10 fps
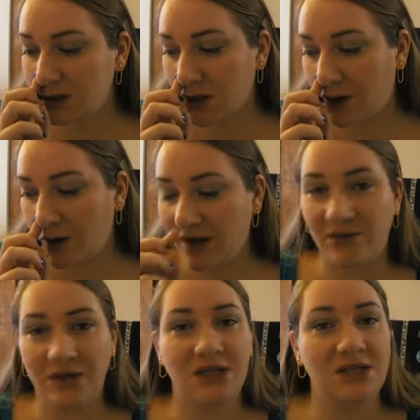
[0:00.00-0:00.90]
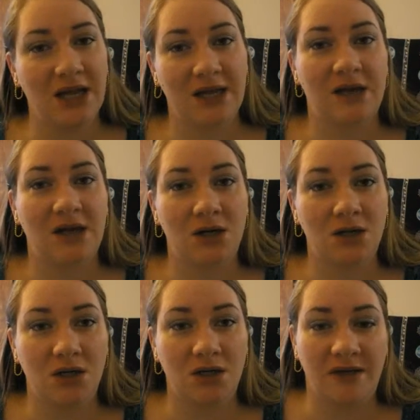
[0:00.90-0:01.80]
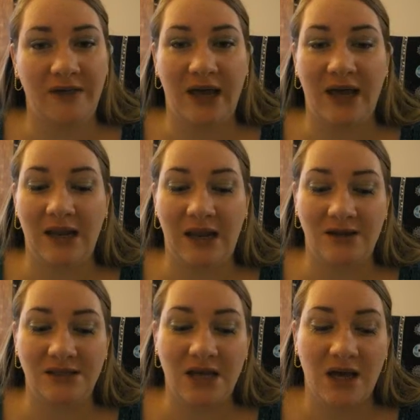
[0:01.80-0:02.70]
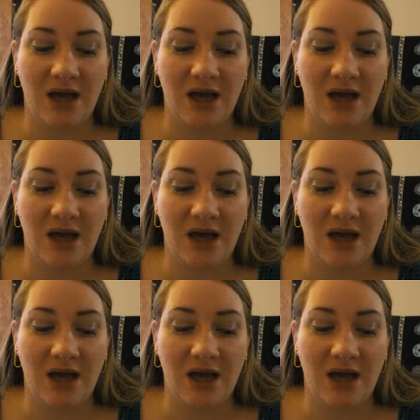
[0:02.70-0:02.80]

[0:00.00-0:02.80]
So I've really taken an inner look on that, and